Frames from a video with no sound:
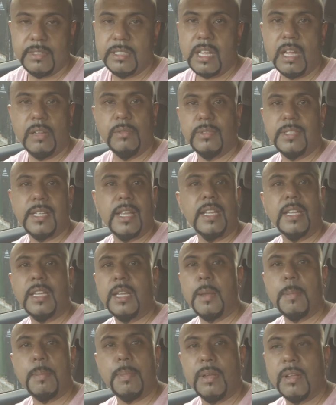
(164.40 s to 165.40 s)
Don't
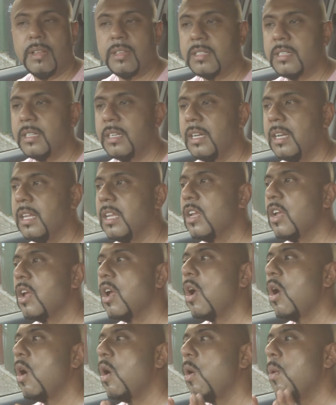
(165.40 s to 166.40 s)
take it personally.
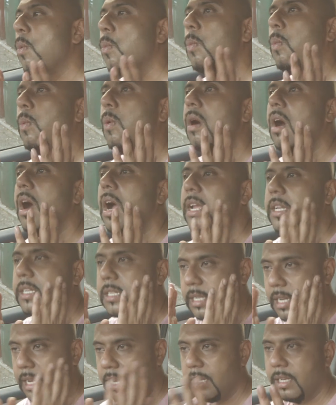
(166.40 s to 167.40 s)
Why
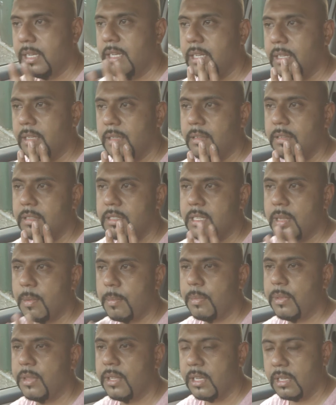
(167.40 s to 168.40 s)
take
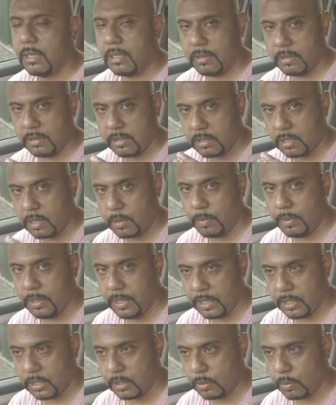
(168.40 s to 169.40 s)
something so
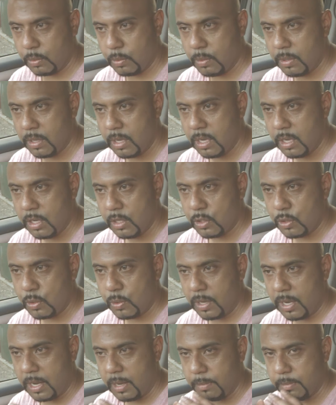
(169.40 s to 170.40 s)
little
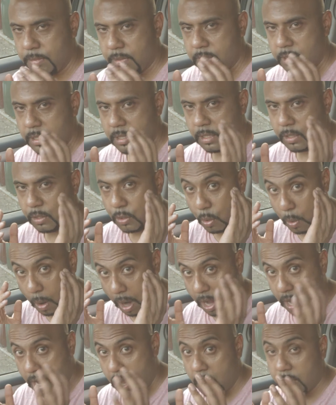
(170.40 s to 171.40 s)
to enter your...
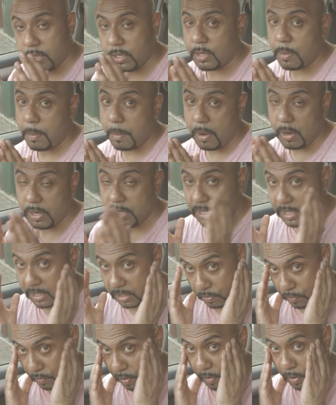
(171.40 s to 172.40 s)
And the mind is
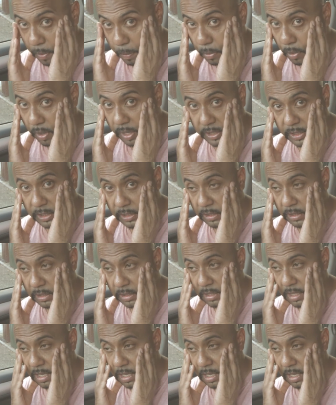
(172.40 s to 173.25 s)
very precious.